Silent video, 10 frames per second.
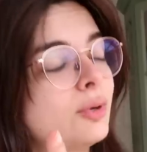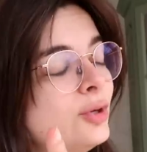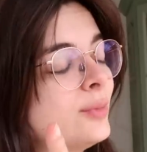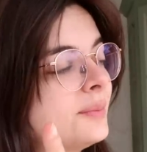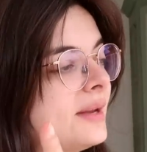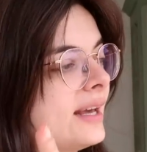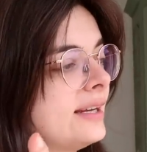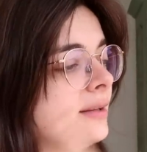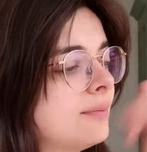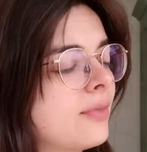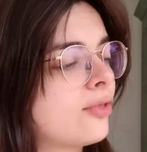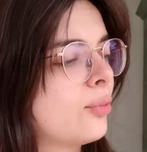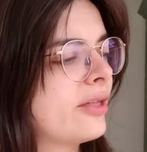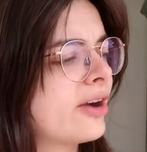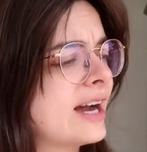Bloom update. The
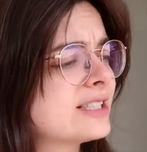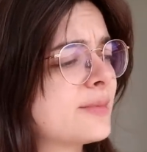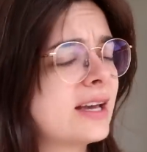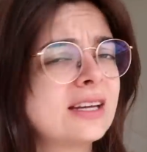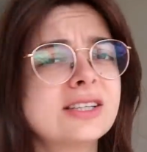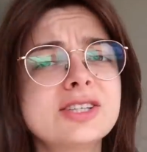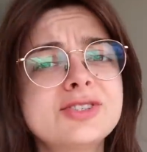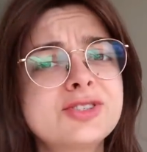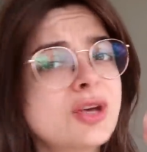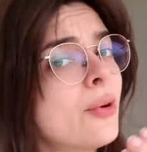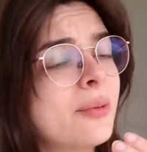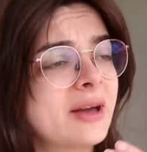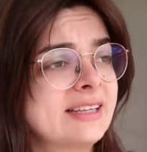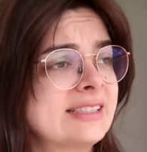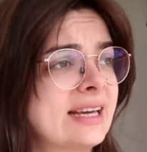weather has been so
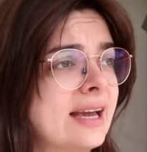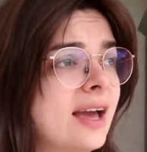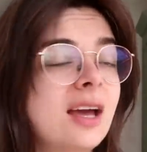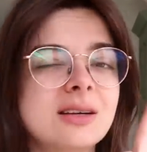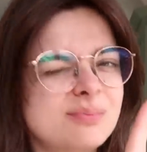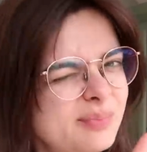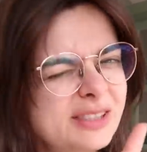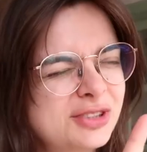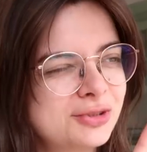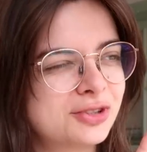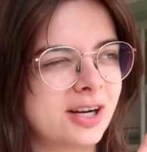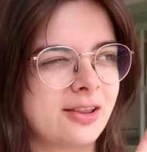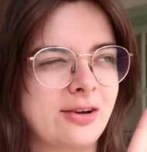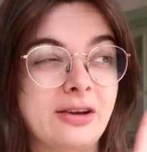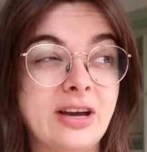amazing. Bit too
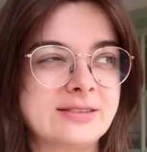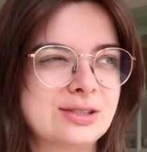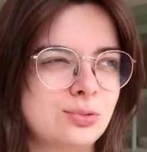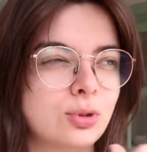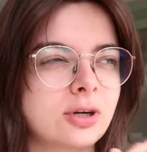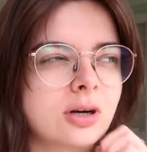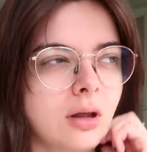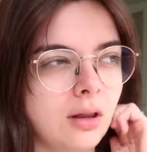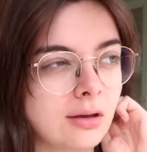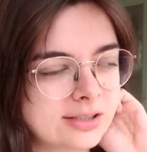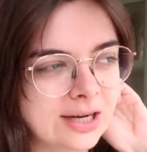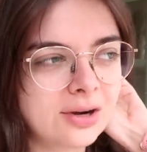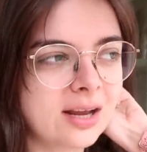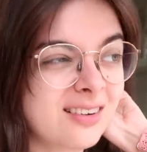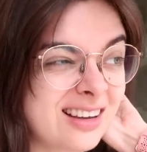dry though. I've had to water a lot
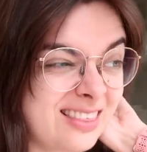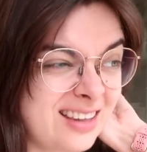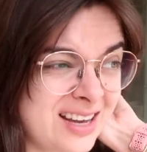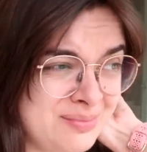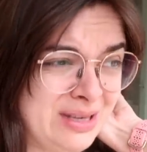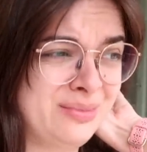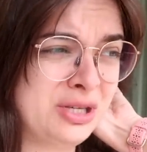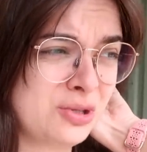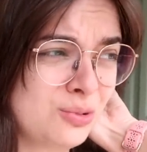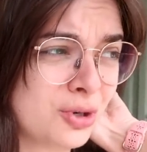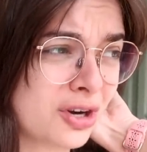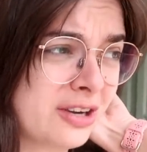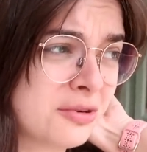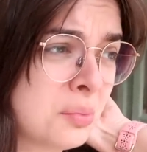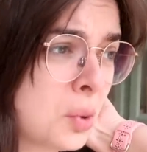out here, and I think I maybe should water
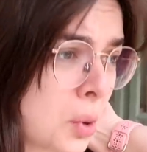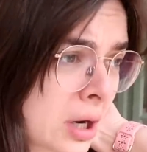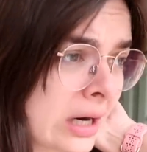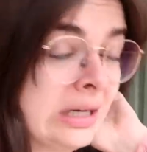even more.